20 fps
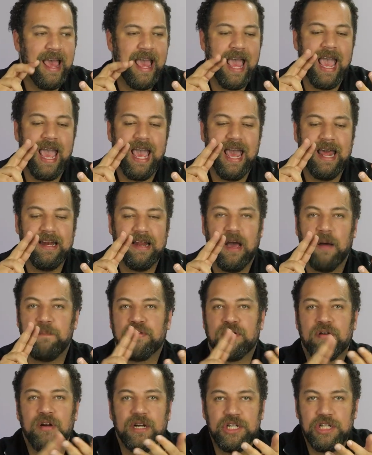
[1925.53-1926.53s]
and
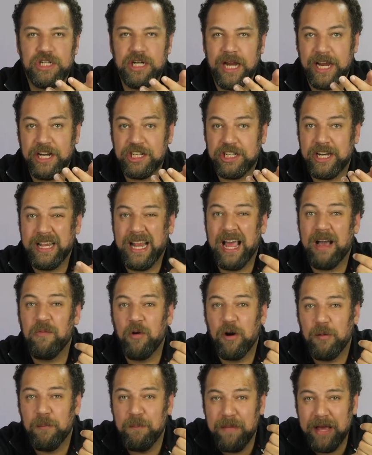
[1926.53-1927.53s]
appreciation that
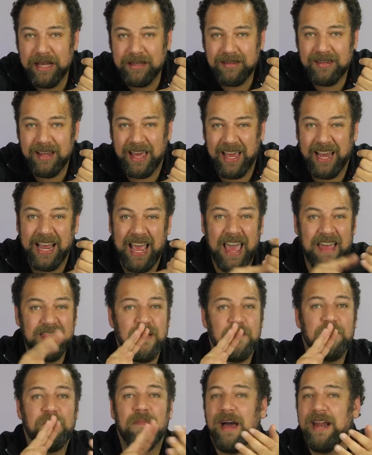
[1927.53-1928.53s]
we're missing and the
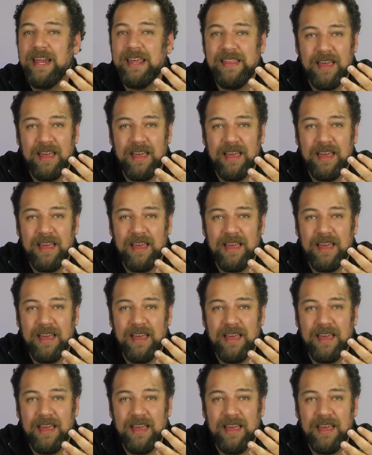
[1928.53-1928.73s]
money